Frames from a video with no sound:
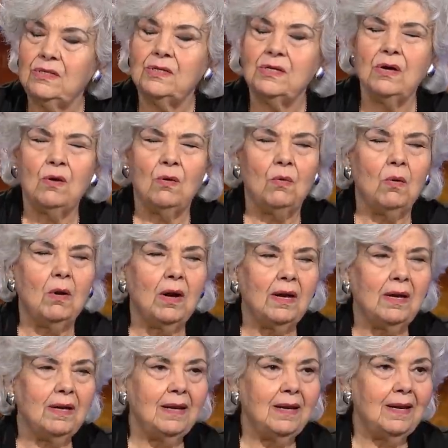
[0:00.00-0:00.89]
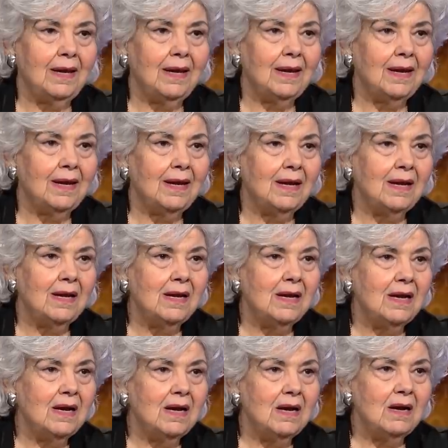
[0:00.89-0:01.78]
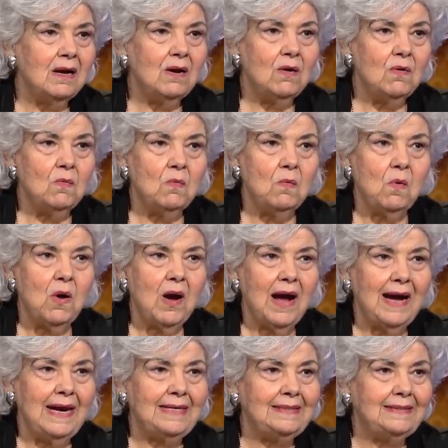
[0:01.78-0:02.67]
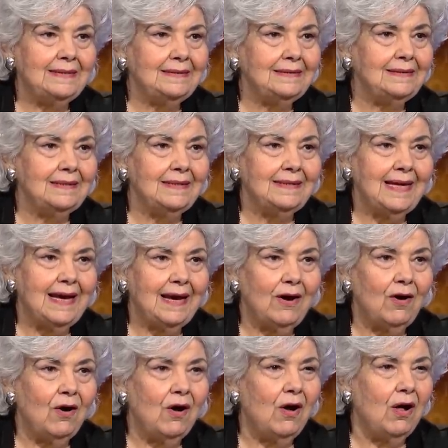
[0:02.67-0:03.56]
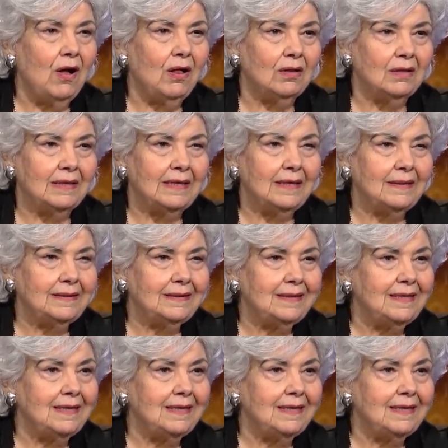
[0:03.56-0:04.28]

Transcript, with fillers: "Joan, why didn't they all get